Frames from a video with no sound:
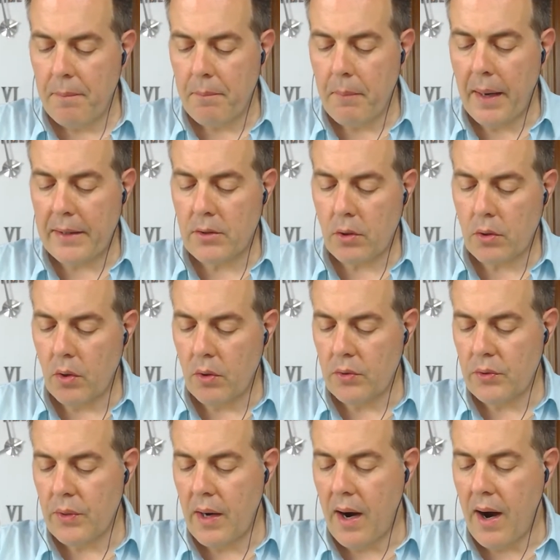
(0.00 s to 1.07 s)

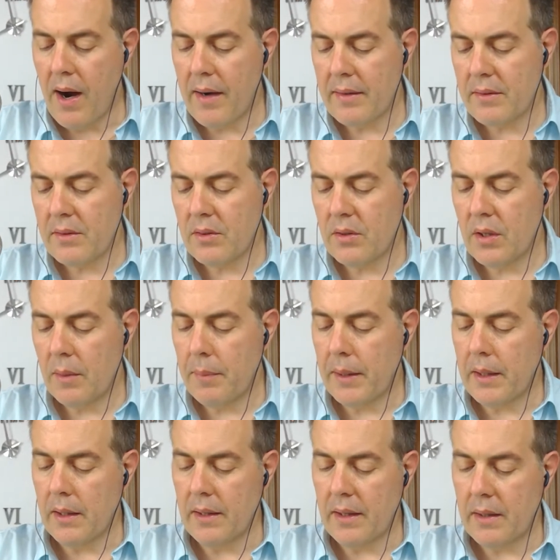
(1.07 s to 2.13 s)
mitochondria are
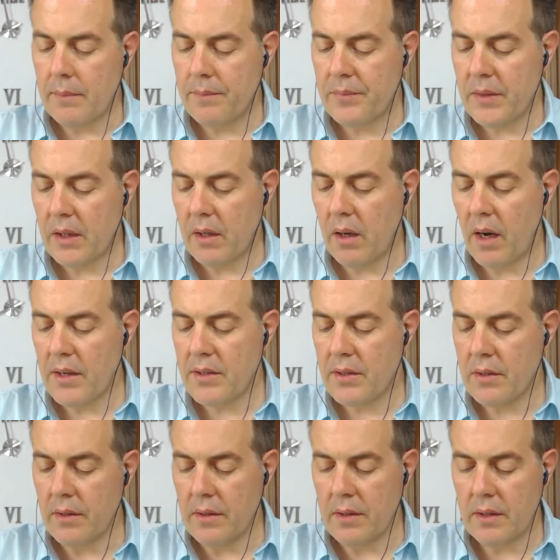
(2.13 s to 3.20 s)
typically
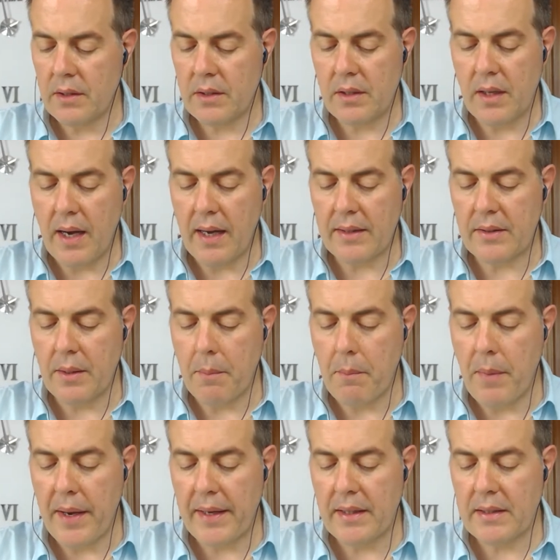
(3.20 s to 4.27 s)
clustered at the
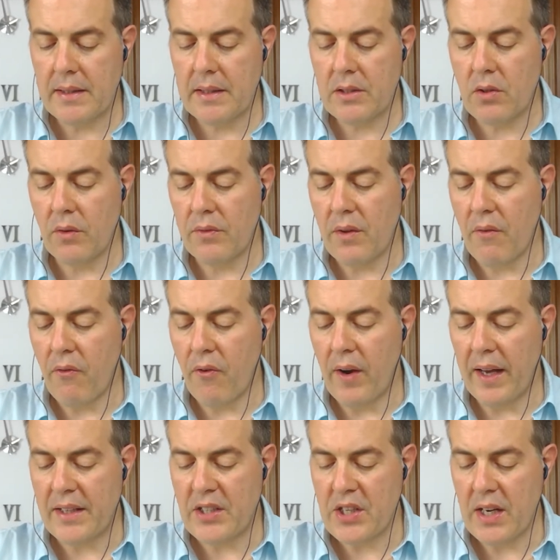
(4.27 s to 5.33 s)
bases of the
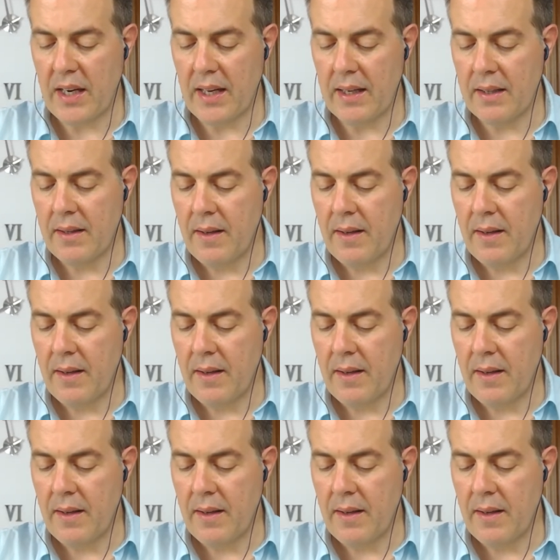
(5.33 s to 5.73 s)
flagella,